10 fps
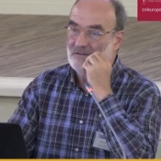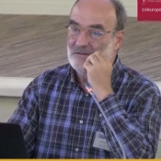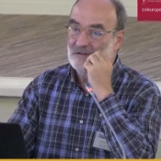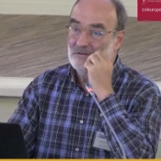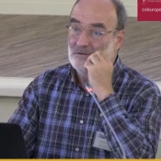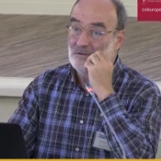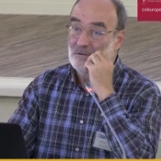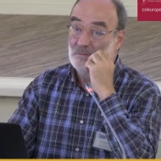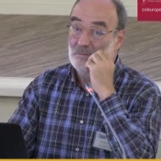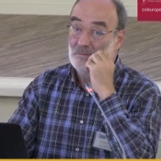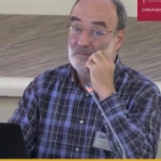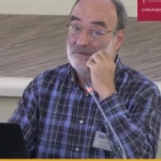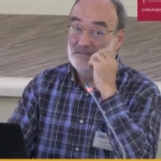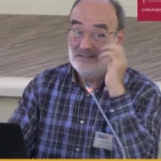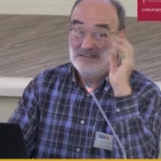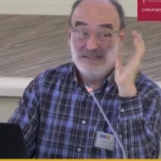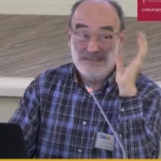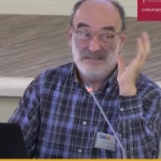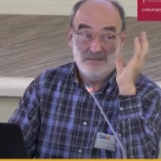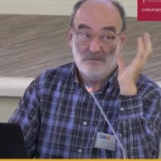Southern Europe, whereas in
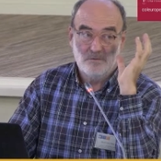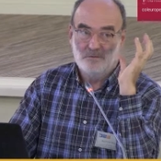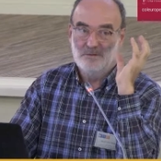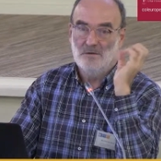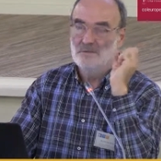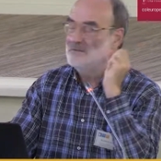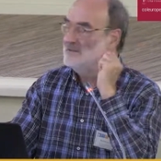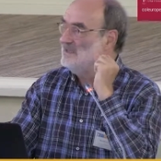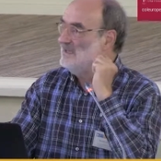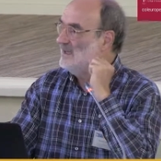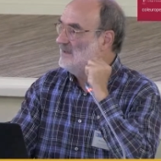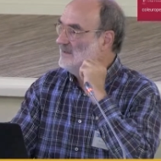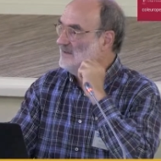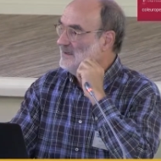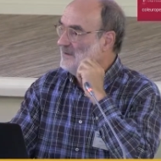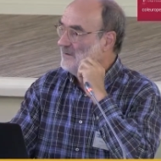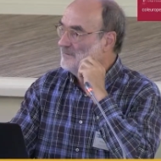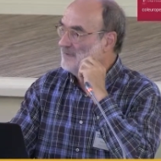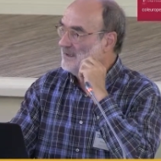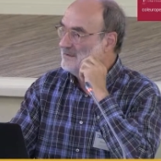Eastern Europe we don't see anything
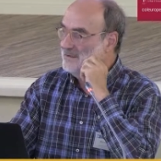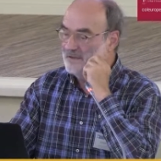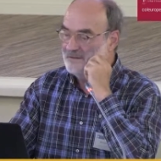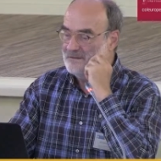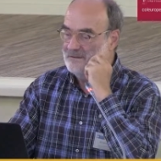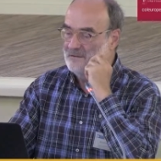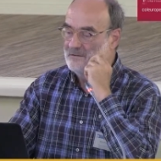of that yet.